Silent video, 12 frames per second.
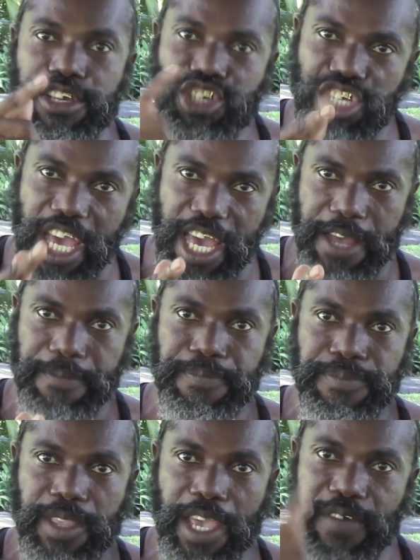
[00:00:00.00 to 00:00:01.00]
share
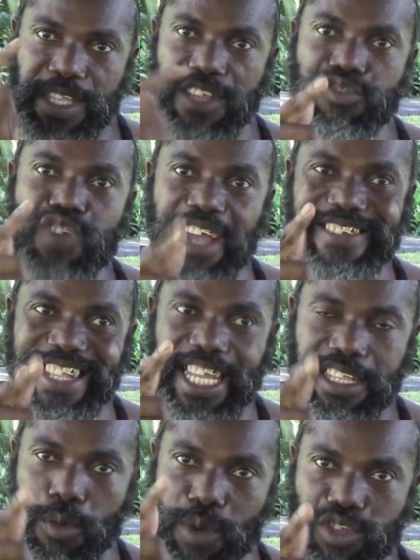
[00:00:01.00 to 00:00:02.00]
if it is
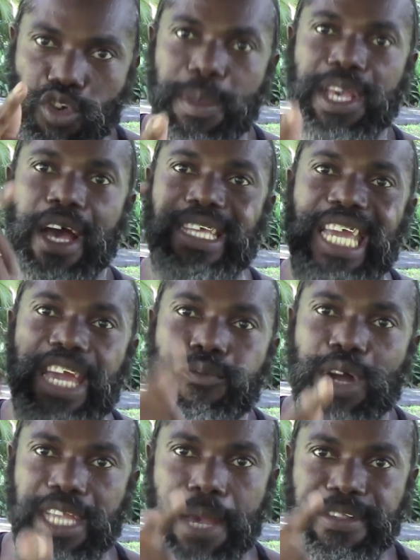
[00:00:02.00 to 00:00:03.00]
resonating with you, because if
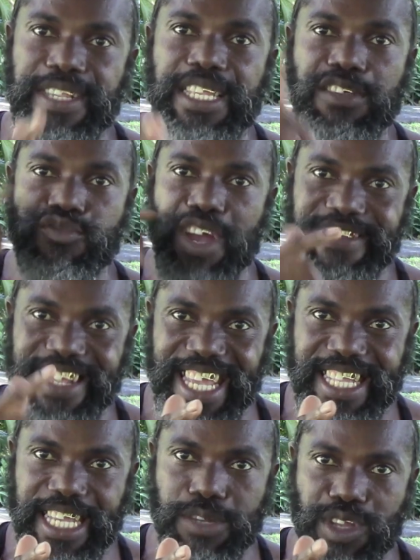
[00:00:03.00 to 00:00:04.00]
what I'm saying is
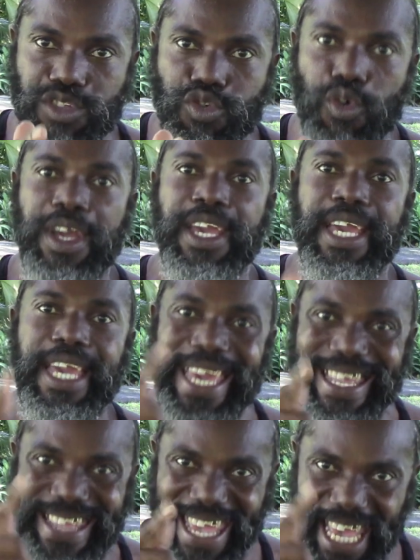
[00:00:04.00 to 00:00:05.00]
resonating with you,
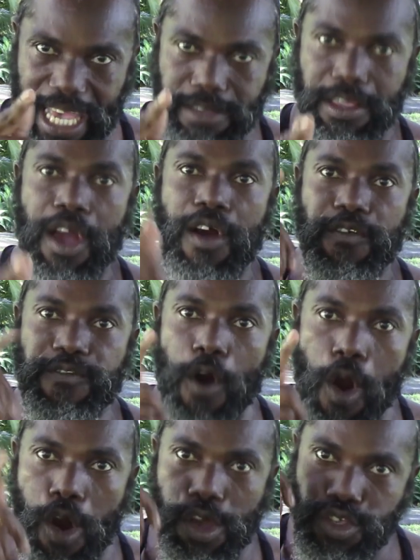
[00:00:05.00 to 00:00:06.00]
it is
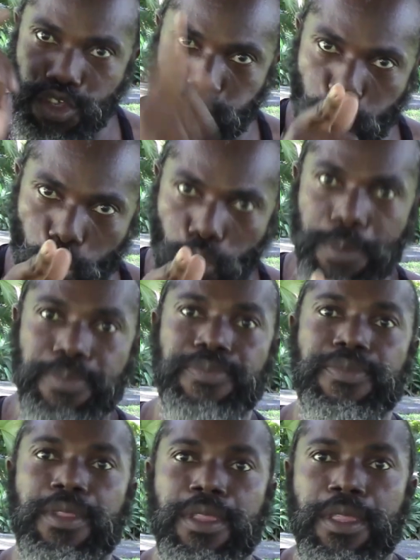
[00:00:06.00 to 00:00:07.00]
for you.
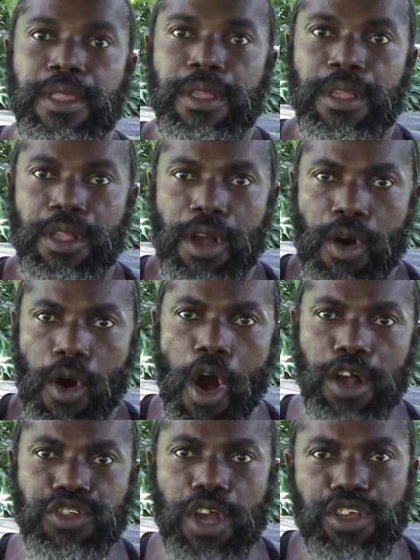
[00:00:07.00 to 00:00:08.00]

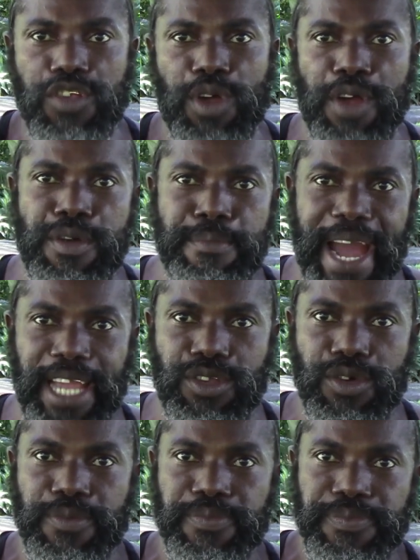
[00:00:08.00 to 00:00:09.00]
Also, I just want to remind
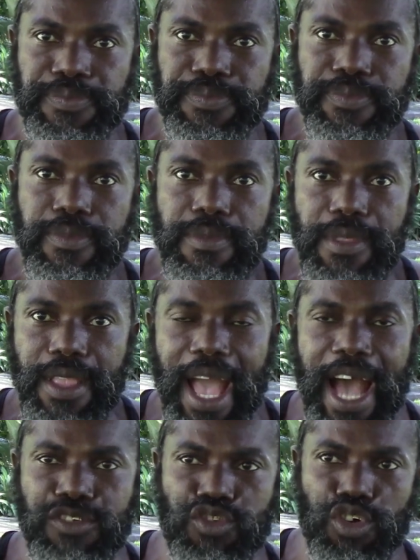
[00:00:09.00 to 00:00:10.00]
you,
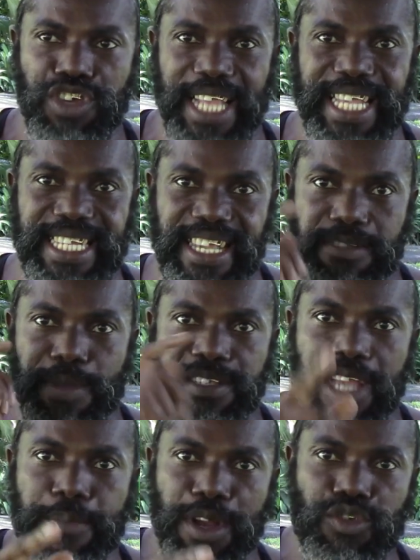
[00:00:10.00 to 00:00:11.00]
as usual, that this
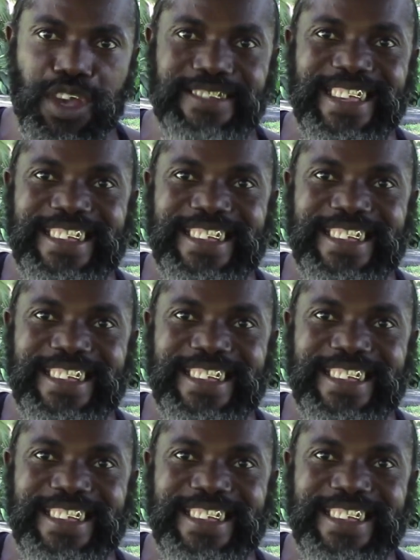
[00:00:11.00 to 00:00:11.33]
message I bring to you is the